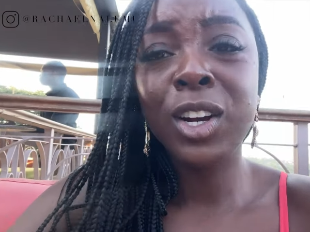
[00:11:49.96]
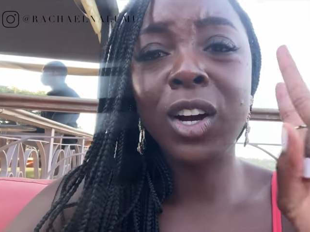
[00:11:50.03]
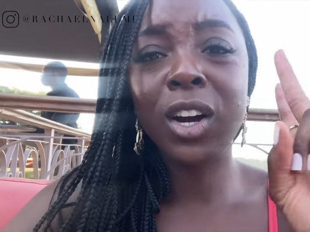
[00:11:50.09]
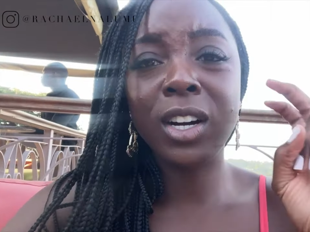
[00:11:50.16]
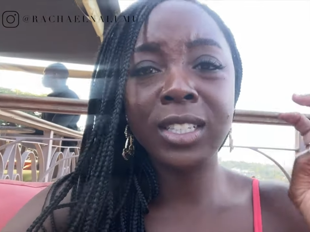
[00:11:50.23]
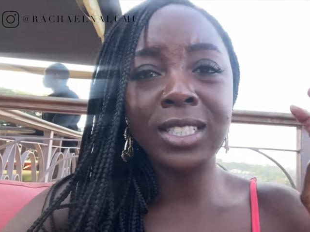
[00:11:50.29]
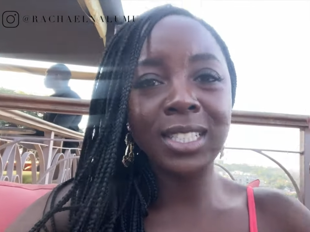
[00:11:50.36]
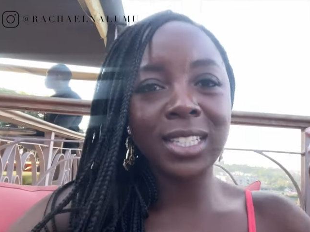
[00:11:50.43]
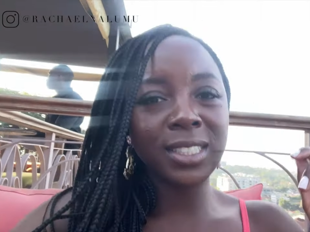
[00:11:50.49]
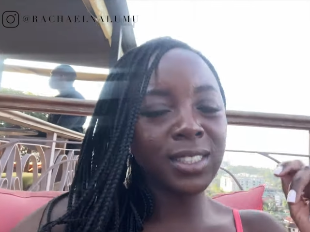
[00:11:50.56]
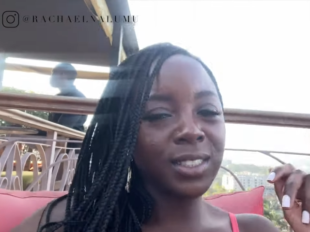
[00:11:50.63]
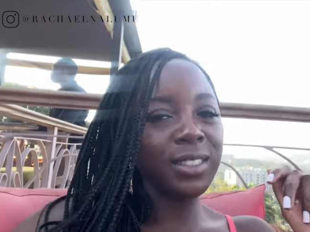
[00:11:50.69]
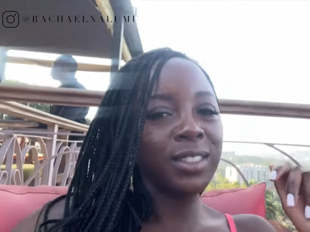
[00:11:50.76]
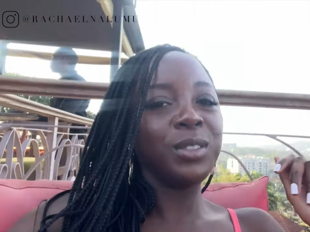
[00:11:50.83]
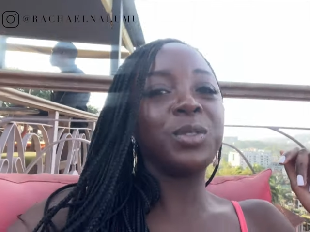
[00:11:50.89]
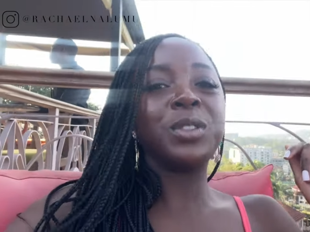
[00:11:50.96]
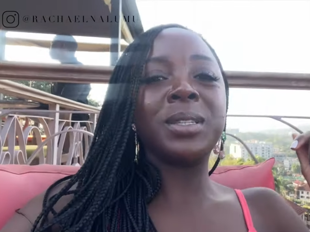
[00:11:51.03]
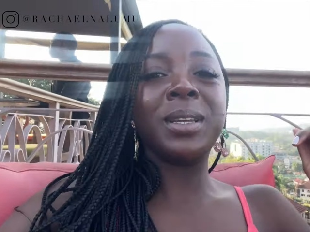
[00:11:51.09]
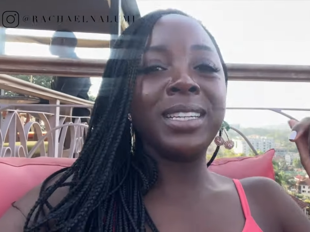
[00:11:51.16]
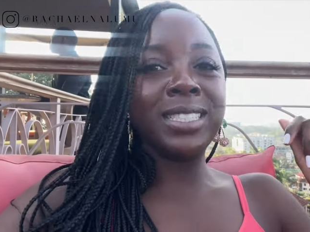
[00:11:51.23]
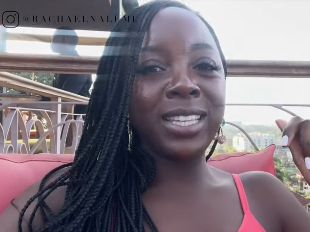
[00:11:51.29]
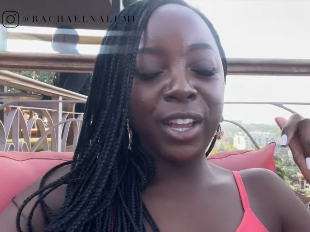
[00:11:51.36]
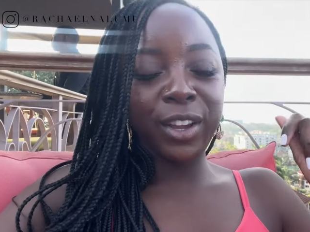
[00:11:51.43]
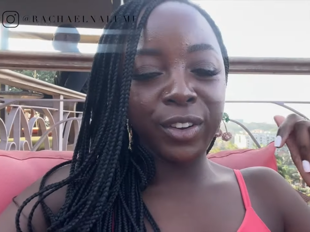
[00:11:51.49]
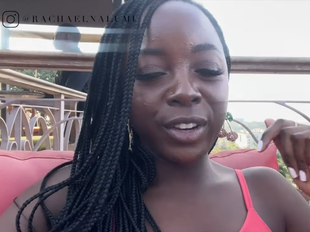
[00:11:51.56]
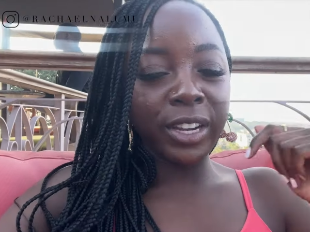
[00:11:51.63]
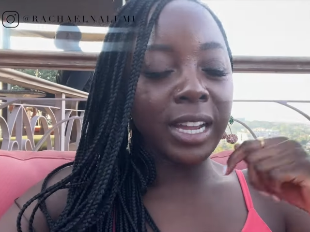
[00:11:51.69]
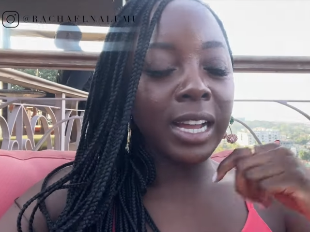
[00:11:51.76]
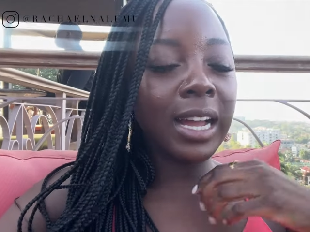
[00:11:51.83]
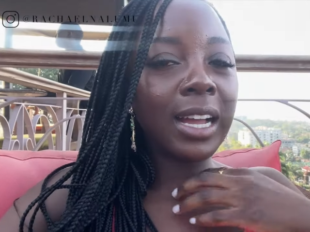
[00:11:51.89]
Cocktails, was I
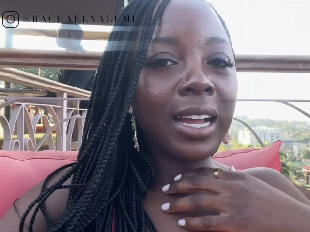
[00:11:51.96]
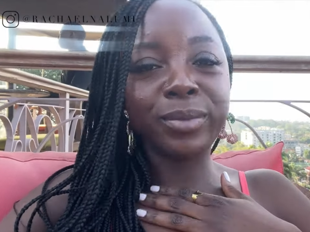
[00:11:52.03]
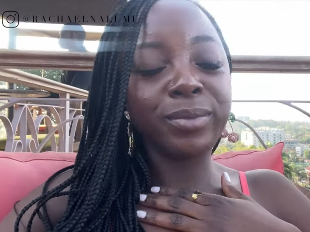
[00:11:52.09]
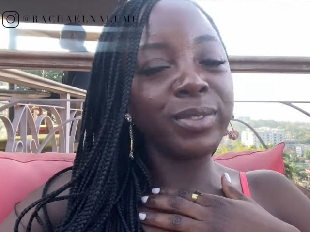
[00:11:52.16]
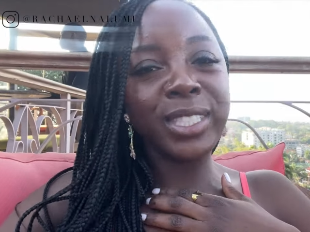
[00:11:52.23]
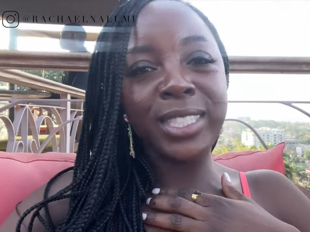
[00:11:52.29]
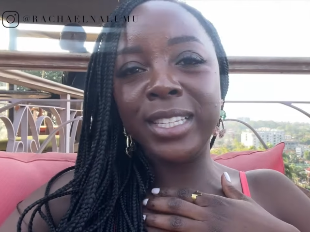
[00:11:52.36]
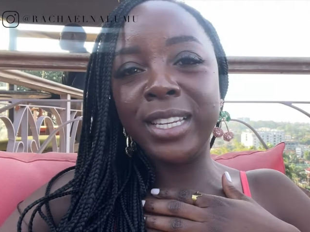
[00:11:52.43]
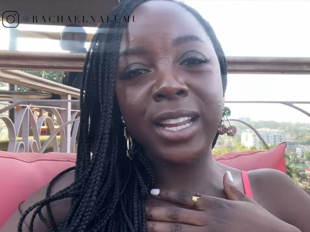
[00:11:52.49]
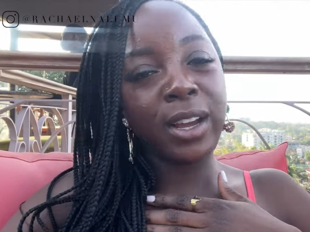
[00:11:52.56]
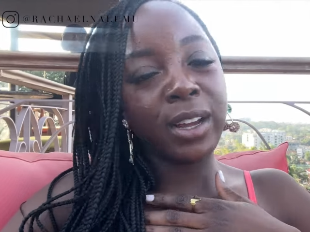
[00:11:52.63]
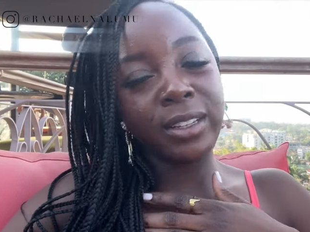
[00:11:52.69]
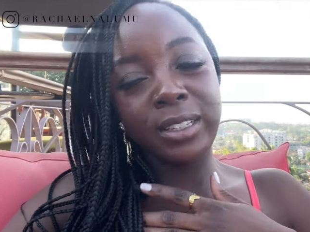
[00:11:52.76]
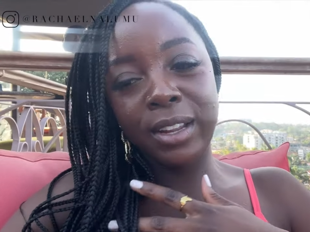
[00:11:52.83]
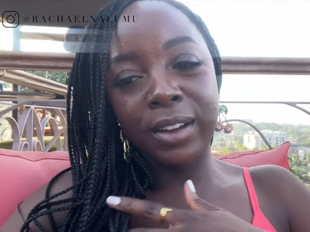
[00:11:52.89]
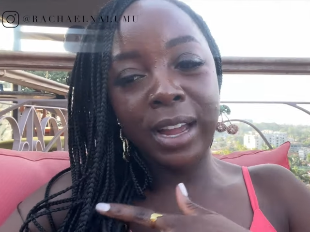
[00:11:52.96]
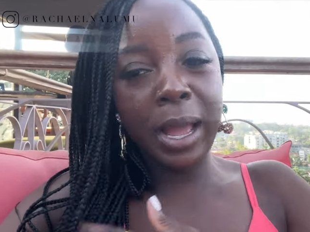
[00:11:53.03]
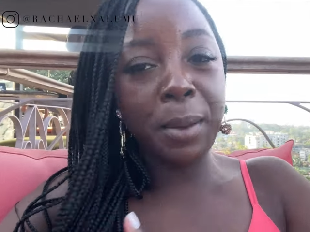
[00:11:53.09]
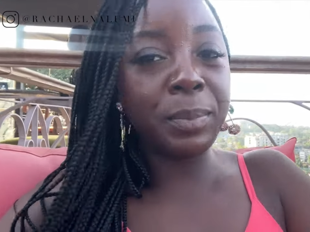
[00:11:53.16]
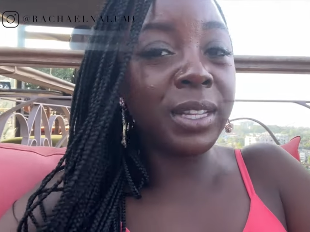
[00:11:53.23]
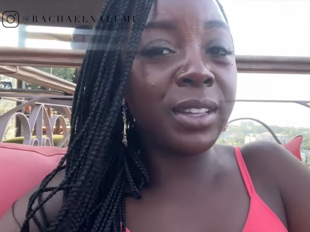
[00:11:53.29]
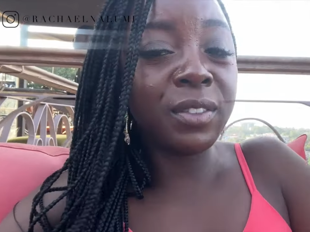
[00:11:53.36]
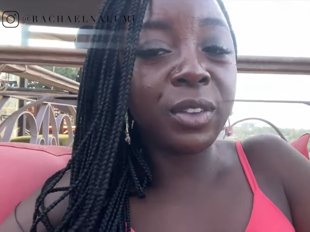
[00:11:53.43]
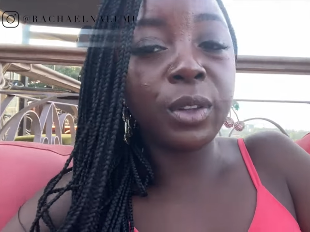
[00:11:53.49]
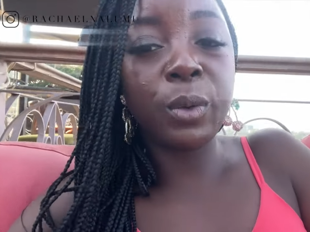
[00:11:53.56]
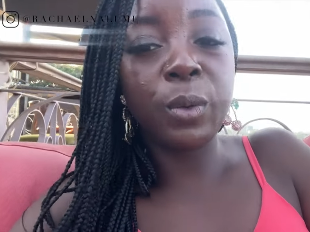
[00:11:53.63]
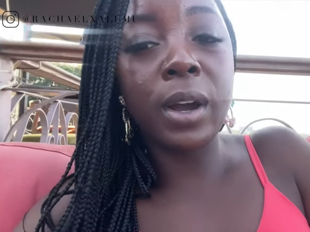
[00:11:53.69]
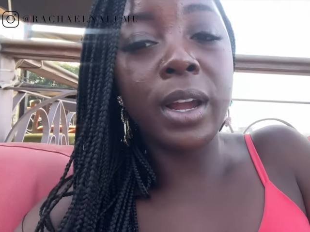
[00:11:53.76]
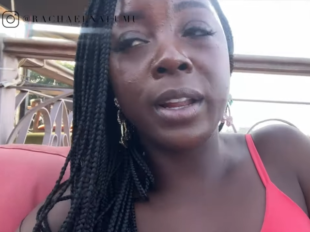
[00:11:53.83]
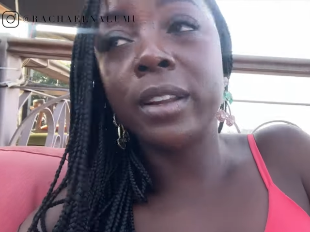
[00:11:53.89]
sangria? Um, no, not happening, even the
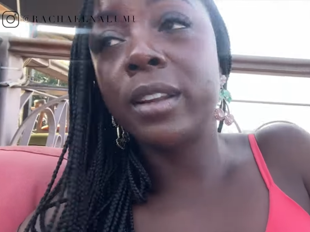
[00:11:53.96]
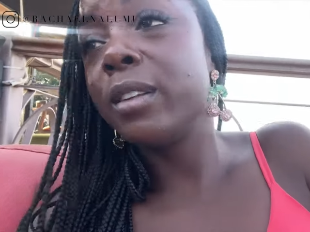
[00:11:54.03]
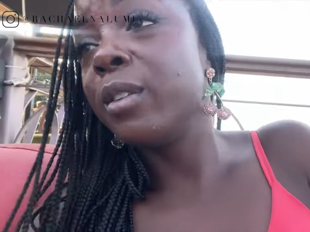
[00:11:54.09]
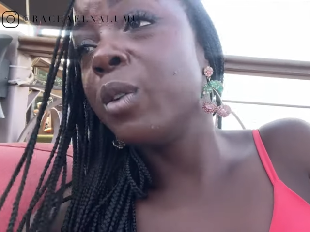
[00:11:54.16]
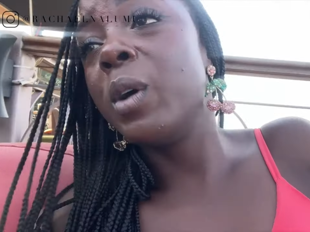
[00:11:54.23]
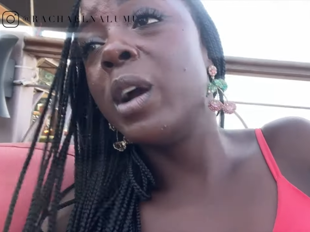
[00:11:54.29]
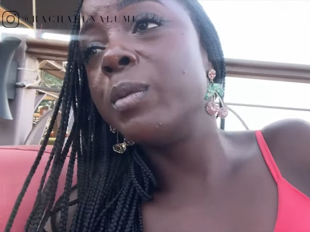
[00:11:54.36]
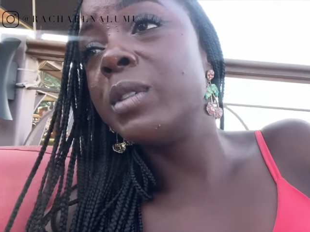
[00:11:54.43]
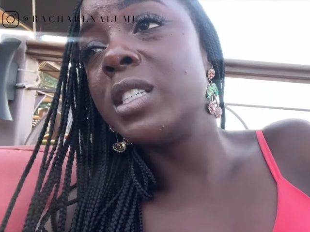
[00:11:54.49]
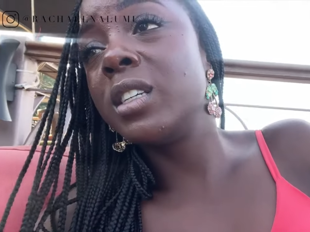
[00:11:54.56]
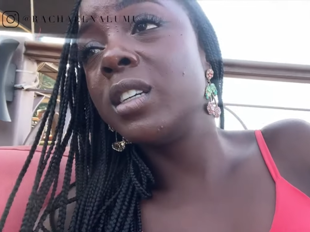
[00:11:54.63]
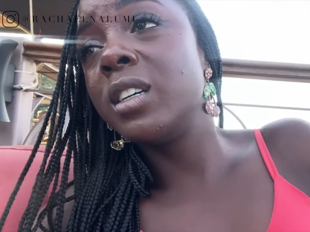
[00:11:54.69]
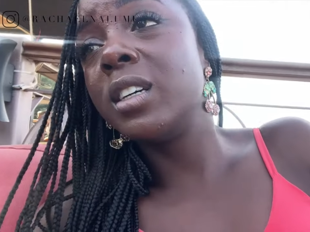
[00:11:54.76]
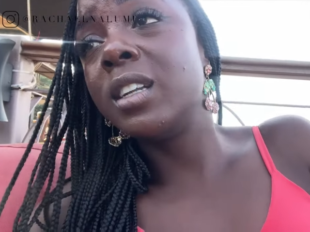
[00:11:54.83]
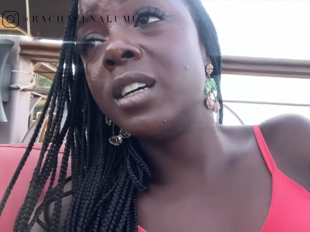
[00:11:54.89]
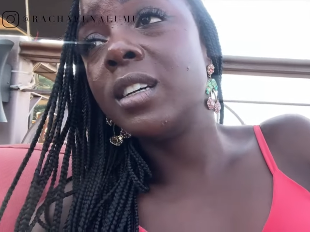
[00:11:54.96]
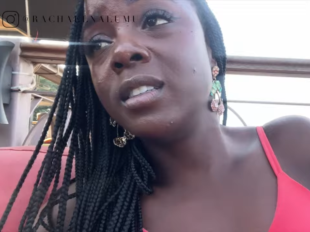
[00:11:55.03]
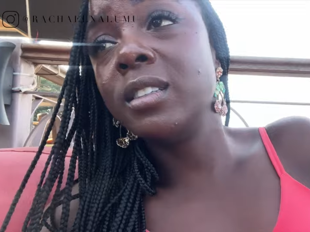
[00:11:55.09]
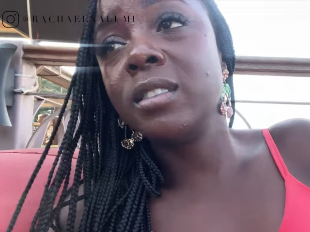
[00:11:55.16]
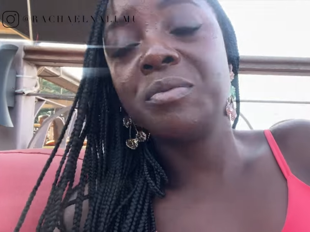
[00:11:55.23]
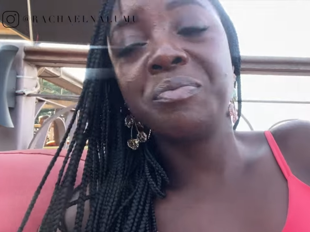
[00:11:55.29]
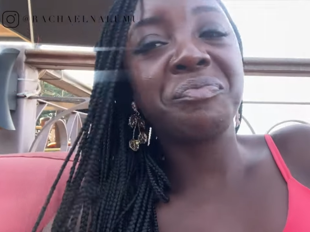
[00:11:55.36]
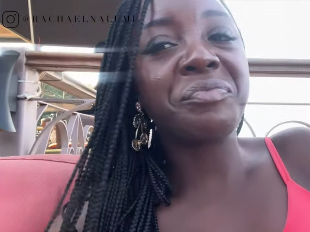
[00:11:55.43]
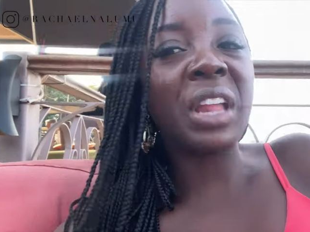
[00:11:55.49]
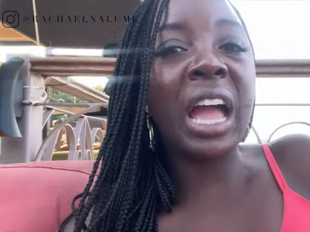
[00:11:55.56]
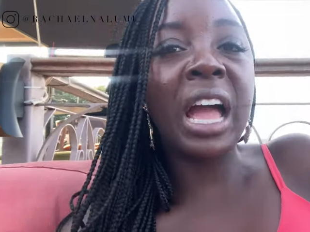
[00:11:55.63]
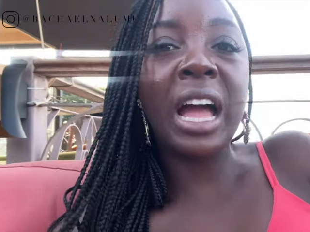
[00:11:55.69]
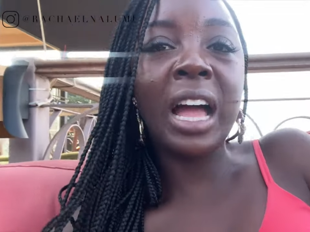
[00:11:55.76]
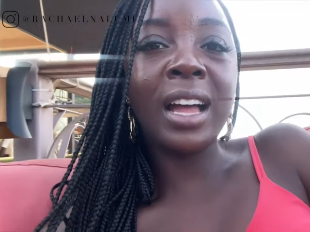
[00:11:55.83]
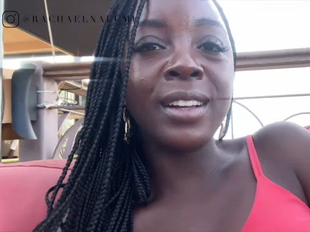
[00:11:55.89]
wine, the wine wasn't good, huh?
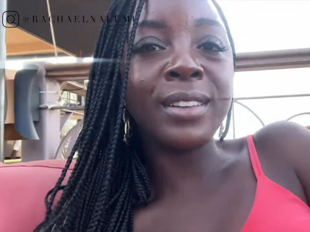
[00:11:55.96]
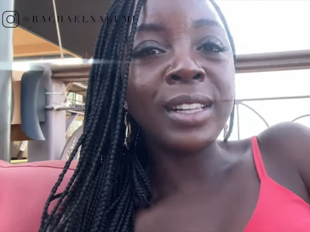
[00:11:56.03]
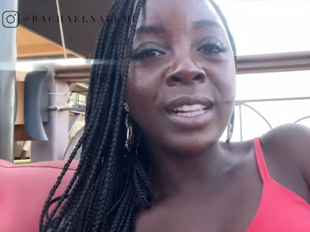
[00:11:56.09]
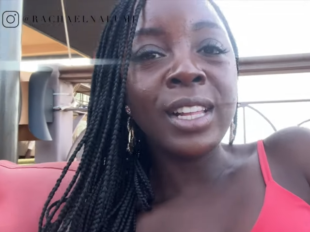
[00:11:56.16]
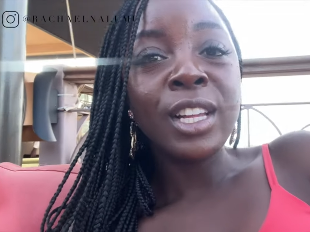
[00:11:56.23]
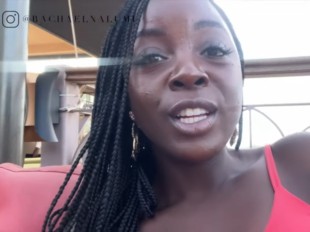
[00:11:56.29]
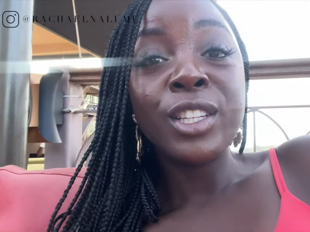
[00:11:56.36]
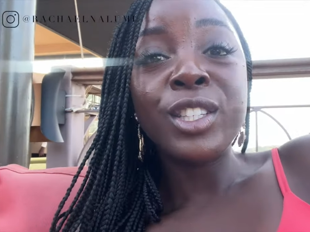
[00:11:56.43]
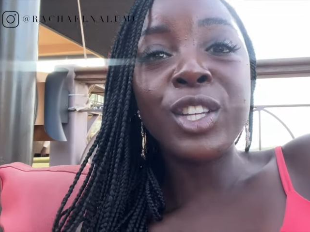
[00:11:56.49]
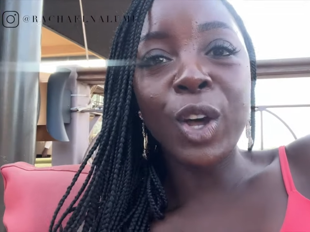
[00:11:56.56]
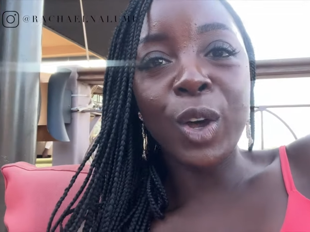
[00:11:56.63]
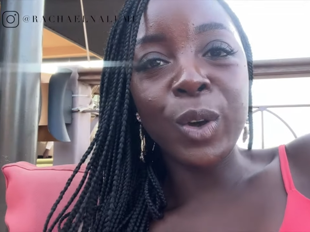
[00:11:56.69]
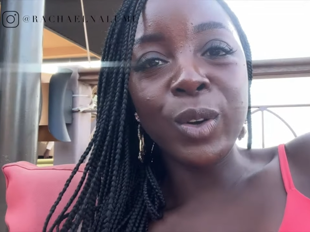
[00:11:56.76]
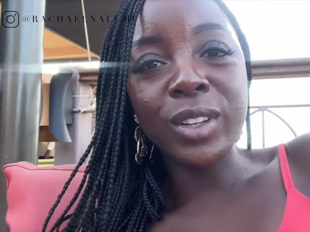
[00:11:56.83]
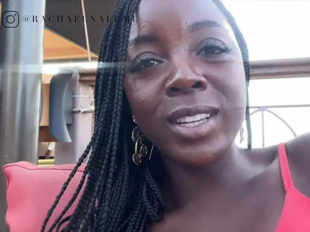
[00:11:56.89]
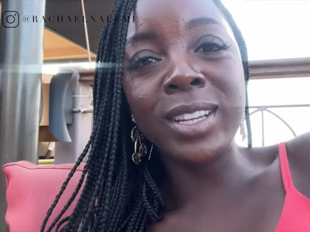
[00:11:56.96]
Nah. So,